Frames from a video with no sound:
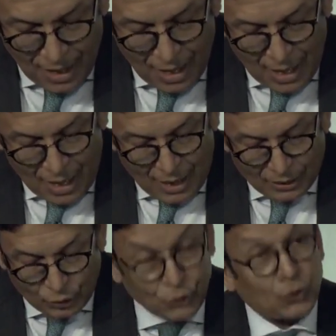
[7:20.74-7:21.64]
The
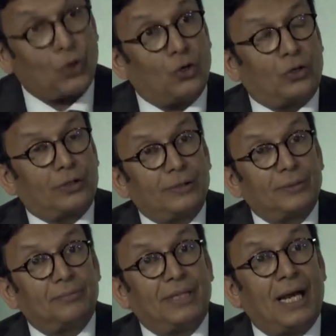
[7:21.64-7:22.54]
score
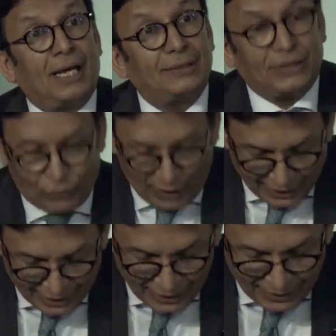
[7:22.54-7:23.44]
behind this ranking is
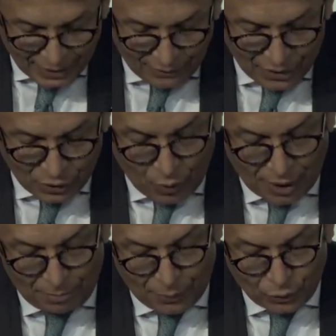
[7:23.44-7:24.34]

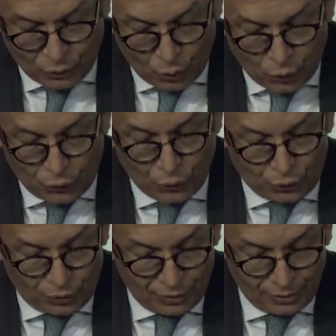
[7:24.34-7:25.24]
71.02.
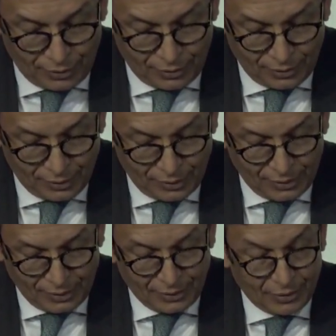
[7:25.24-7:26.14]

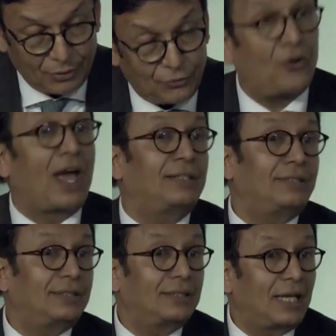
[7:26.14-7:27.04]
France
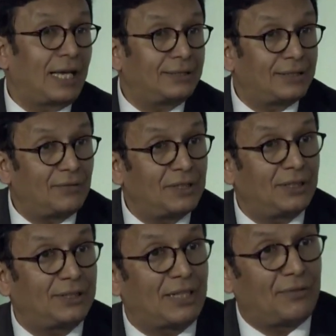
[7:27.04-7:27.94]
has
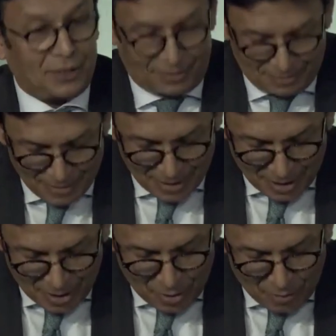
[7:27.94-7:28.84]

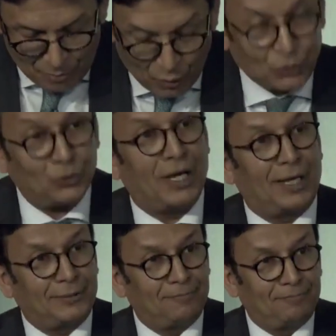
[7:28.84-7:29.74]
77.29.
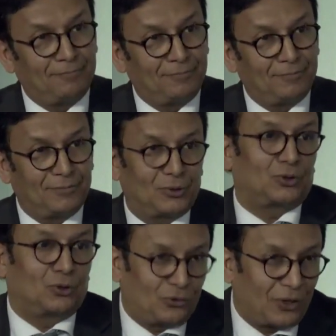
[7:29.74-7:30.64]
So
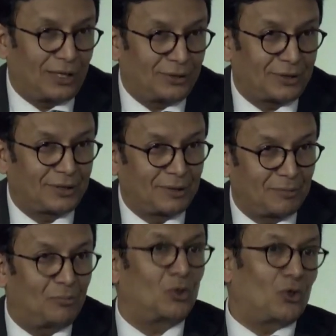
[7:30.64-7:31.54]
France,
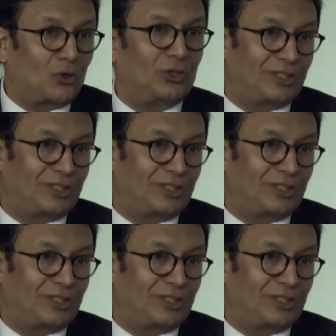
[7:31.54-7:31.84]
Morocco is coming.